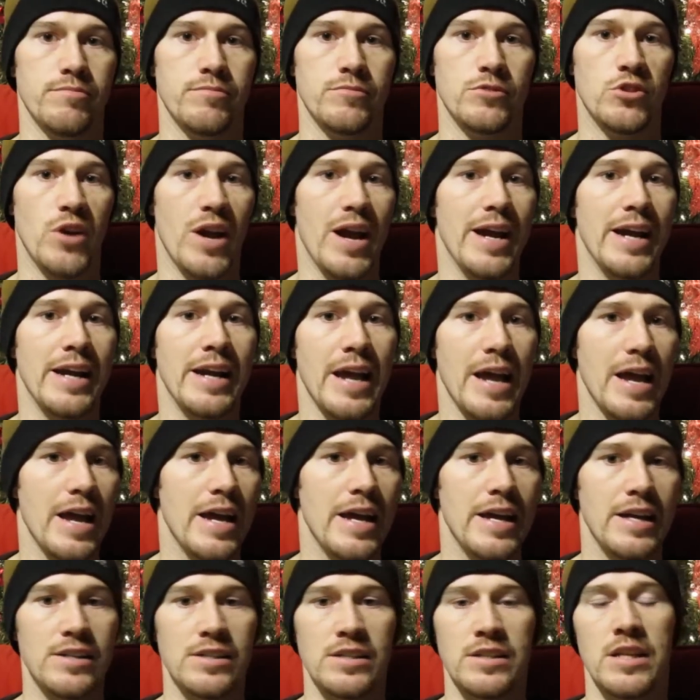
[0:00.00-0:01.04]
dragon
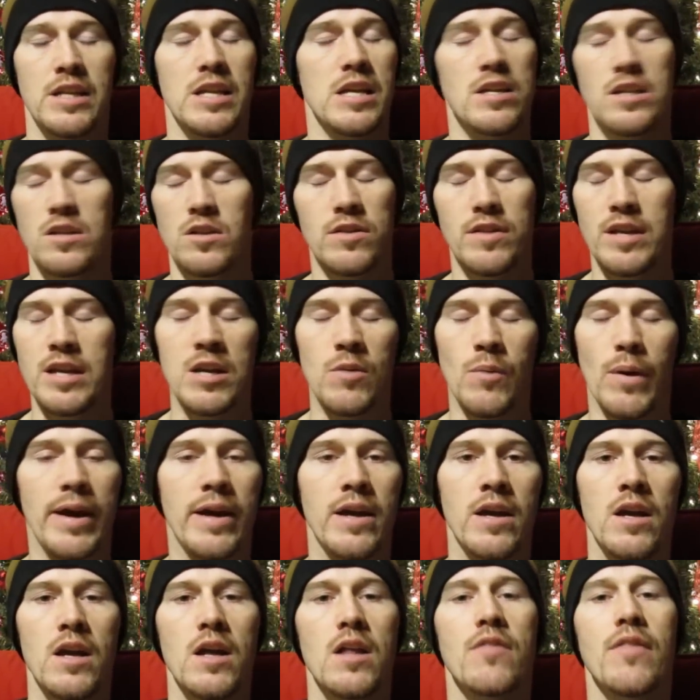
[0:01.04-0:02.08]
eggs, and anyway,
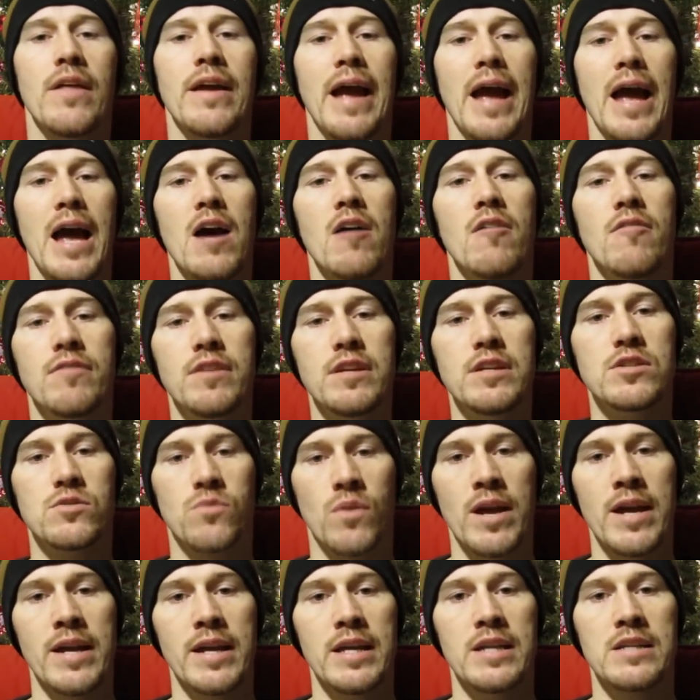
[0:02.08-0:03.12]
they have these
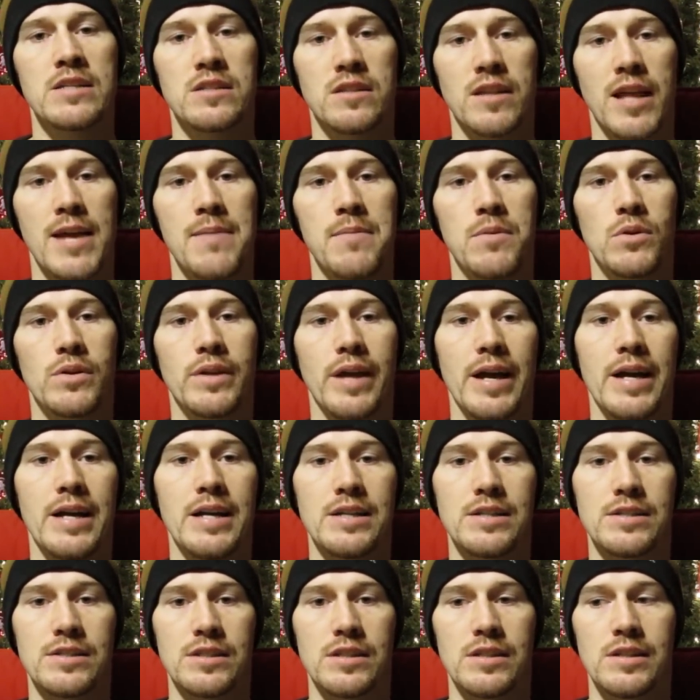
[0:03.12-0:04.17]
rankings labeled
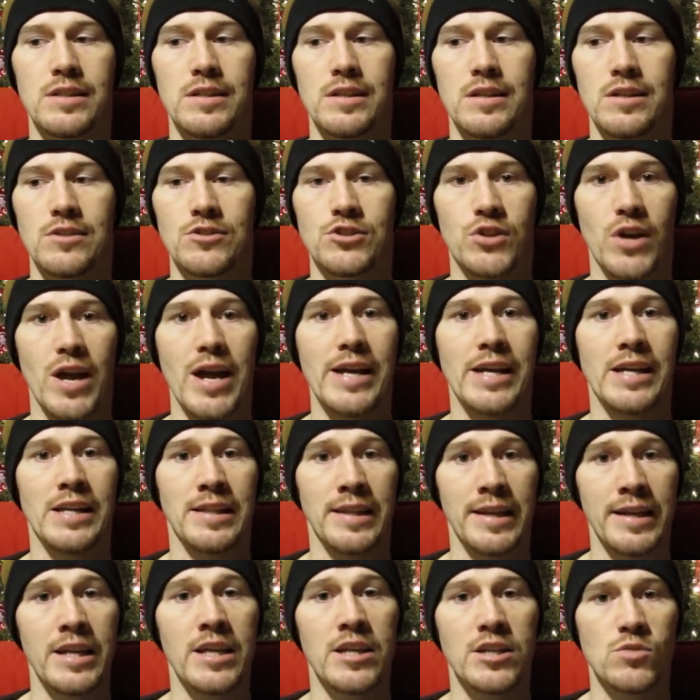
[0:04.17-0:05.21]
as a dragon
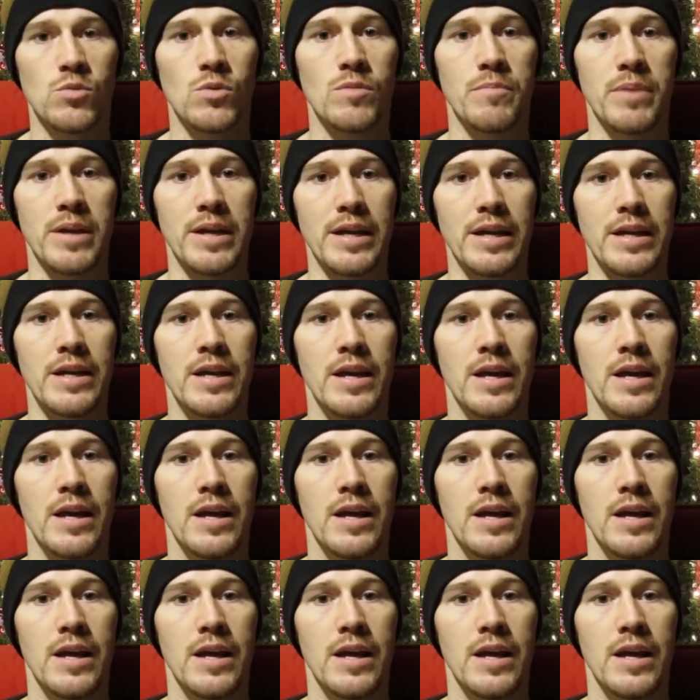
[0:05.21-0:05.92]
lineage would be,